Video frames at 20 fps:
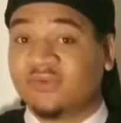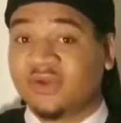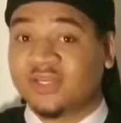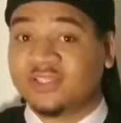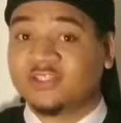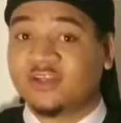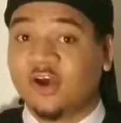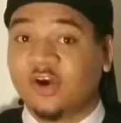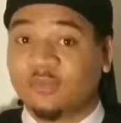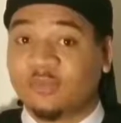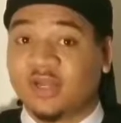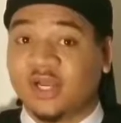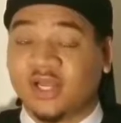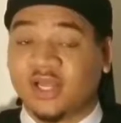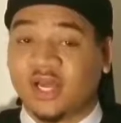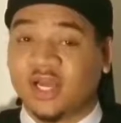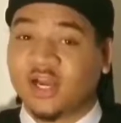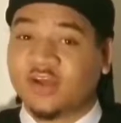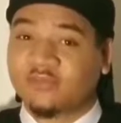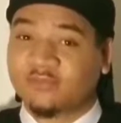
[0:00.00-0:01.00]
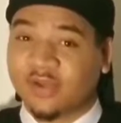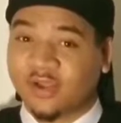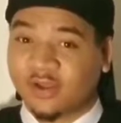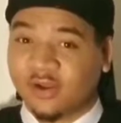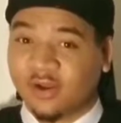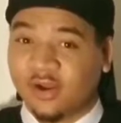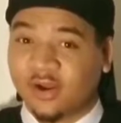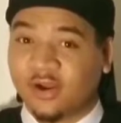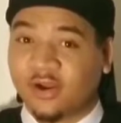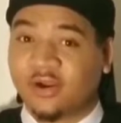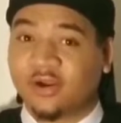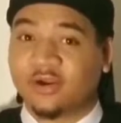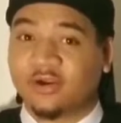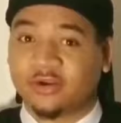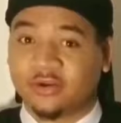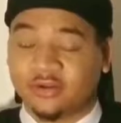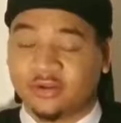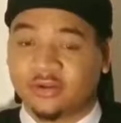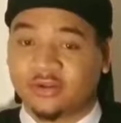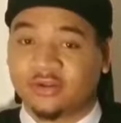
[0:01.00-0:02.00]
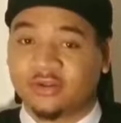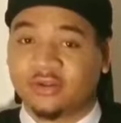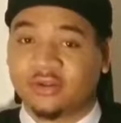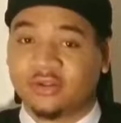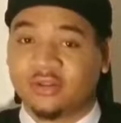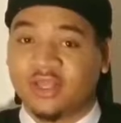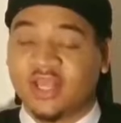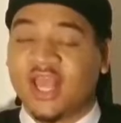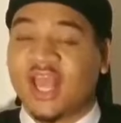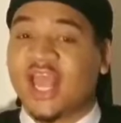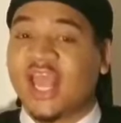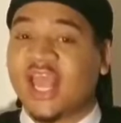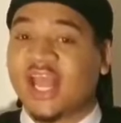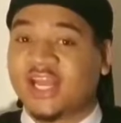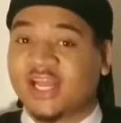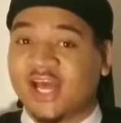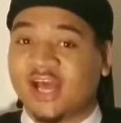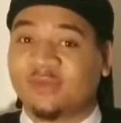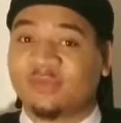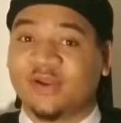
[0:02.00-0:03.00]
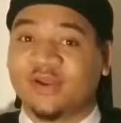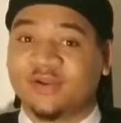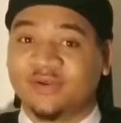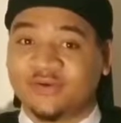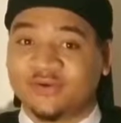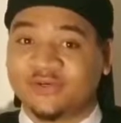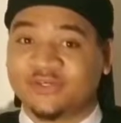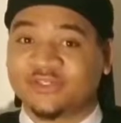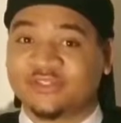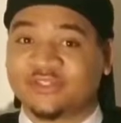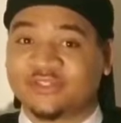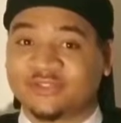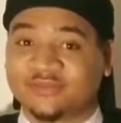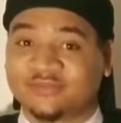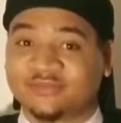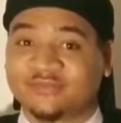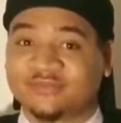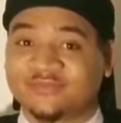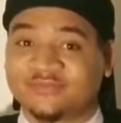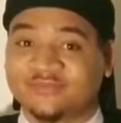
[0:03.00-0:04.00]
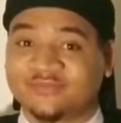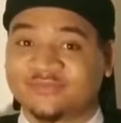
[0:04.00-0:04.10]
my friend told me to cut off my car and lock my doors.